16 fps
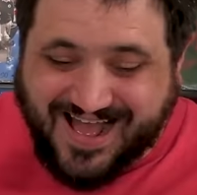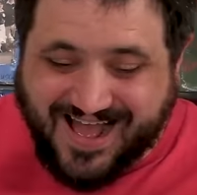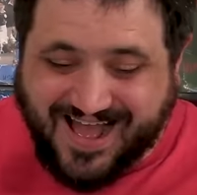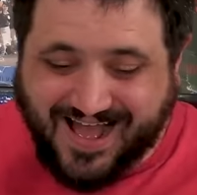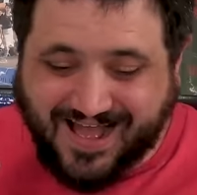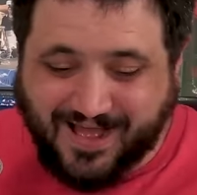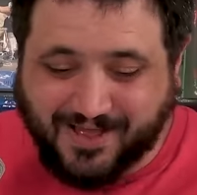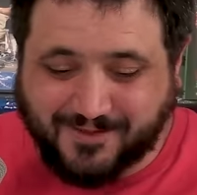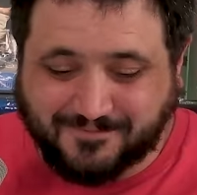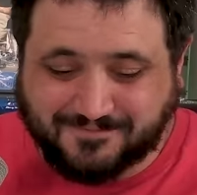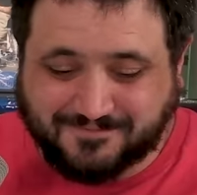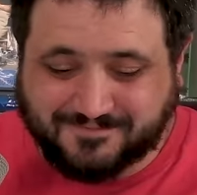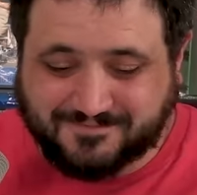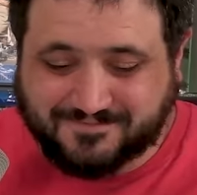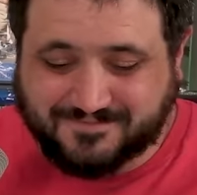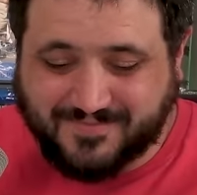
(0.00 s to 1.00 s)
King.
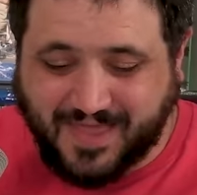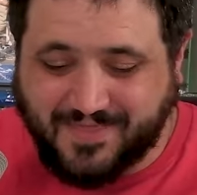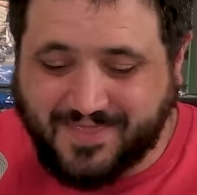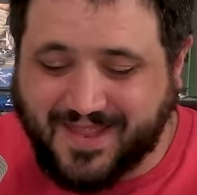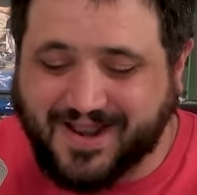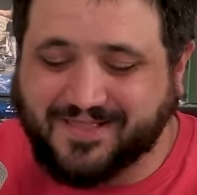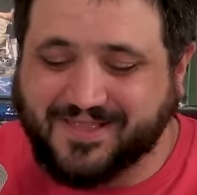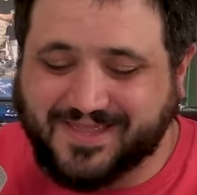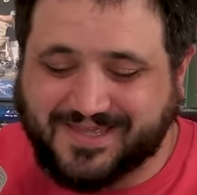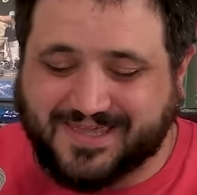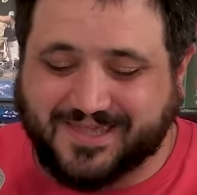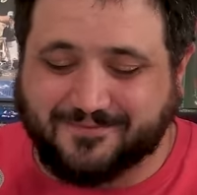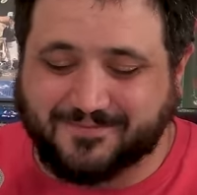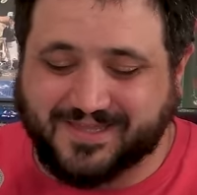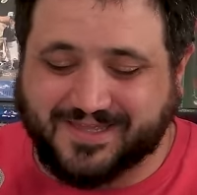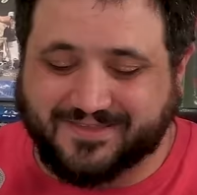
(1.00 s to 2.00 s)
And then I like
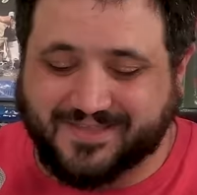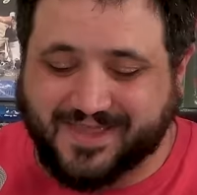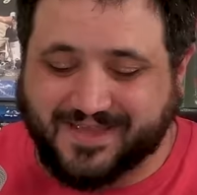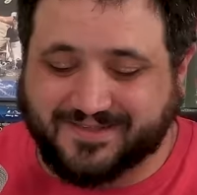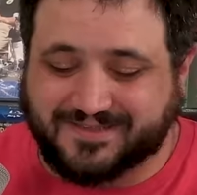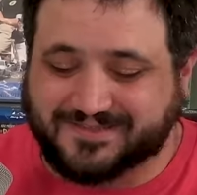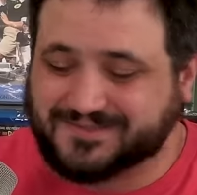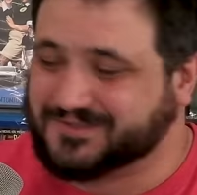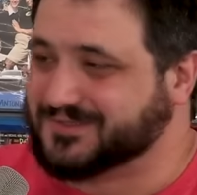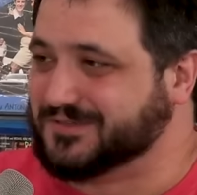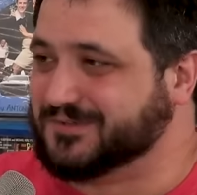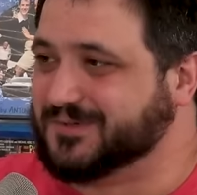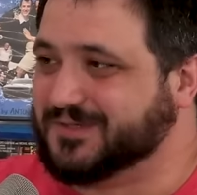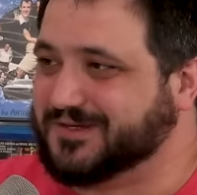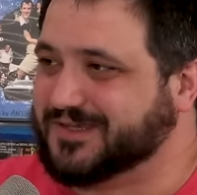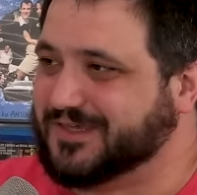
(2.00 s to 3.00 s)
Gimli and Legolas are
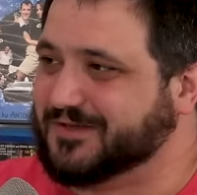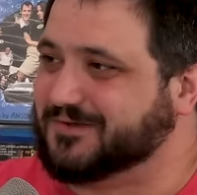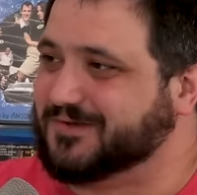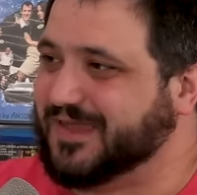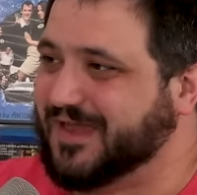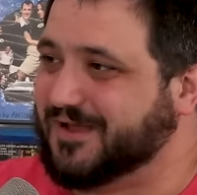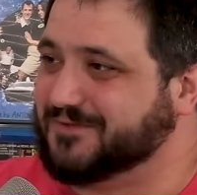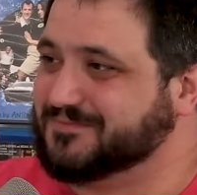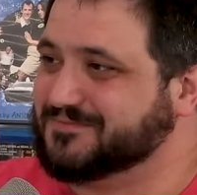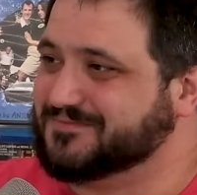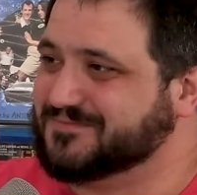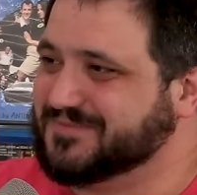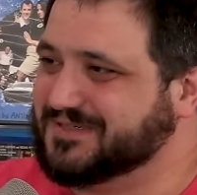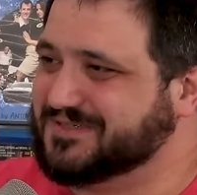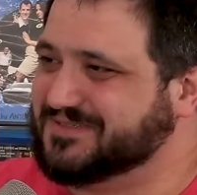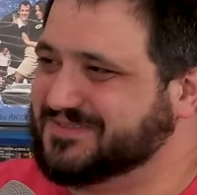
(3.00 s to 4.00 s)
doing their kill count.
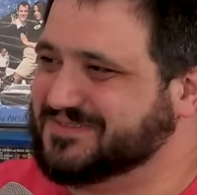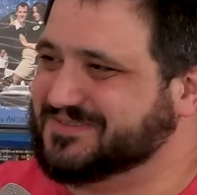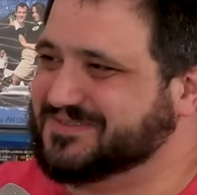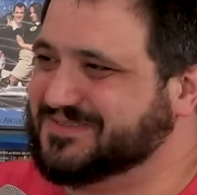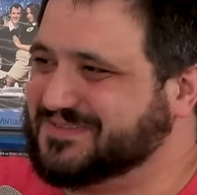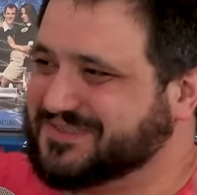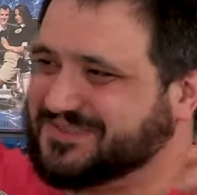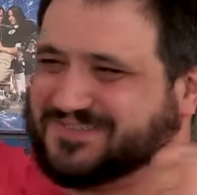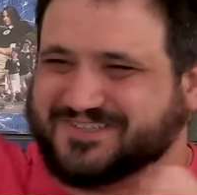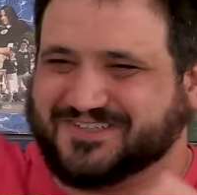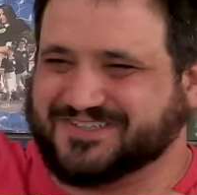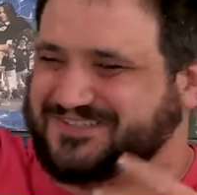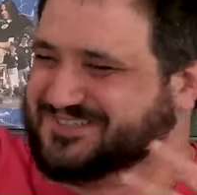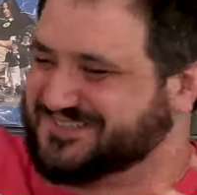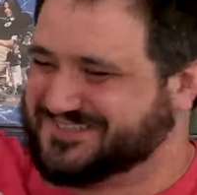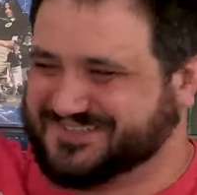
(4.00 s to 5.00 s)
they're
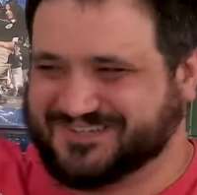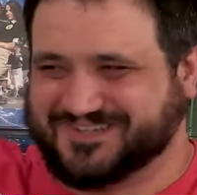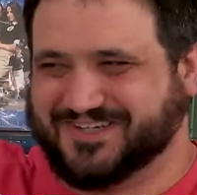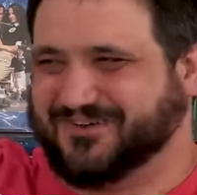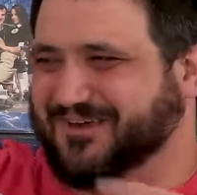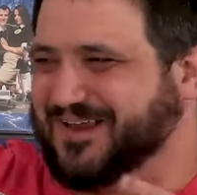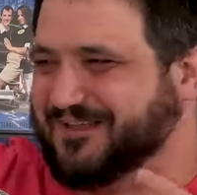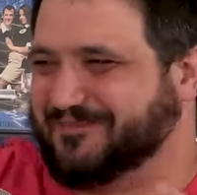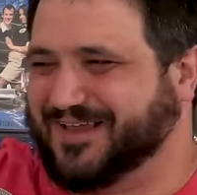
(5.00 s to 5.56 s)
just doing it.